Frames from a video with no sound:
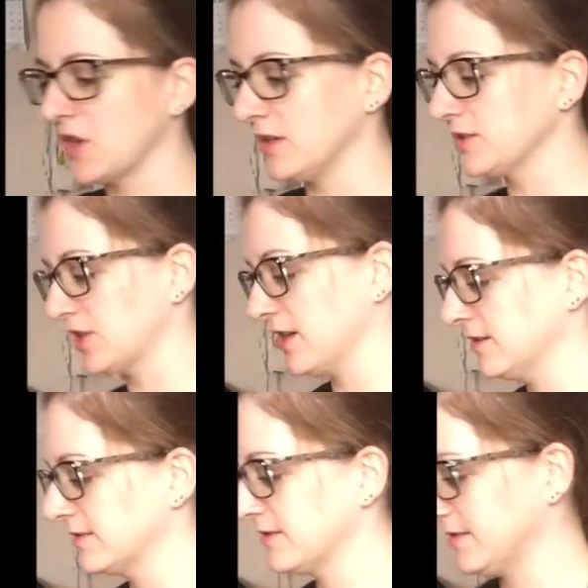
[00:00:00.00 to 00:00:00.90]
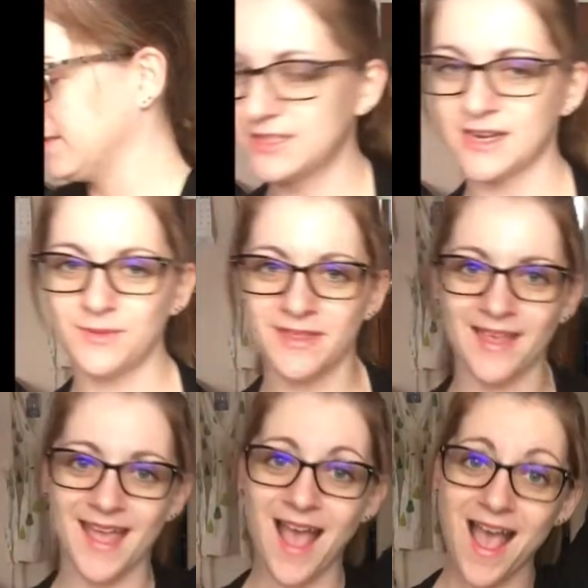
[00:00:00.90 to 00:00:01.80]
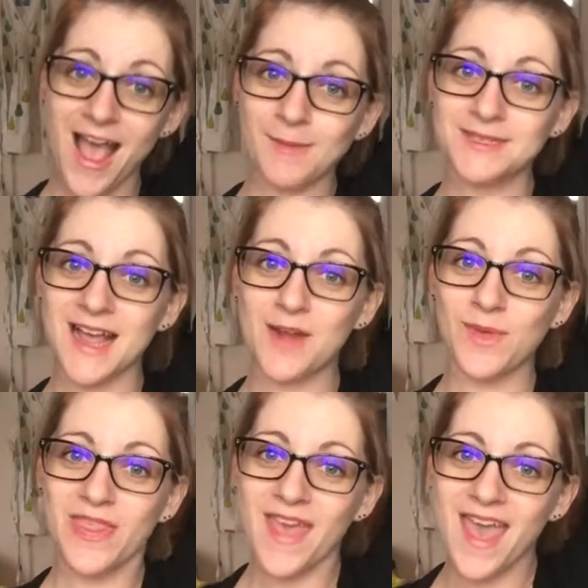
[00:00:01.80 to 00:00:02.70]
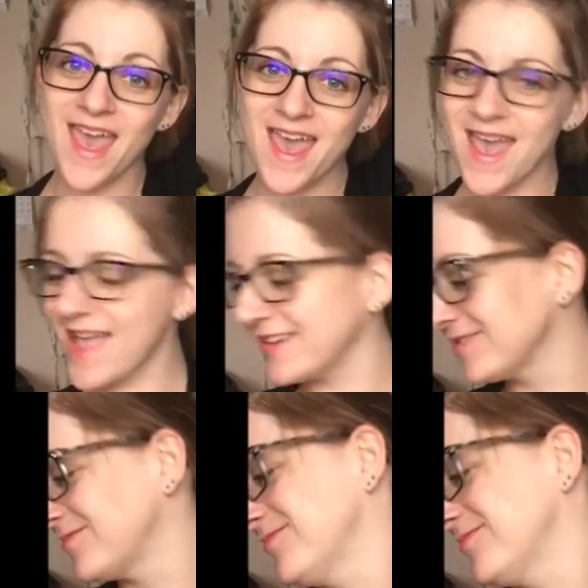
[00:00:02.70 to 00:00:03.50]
culture. Who's done with it? I'm done with it!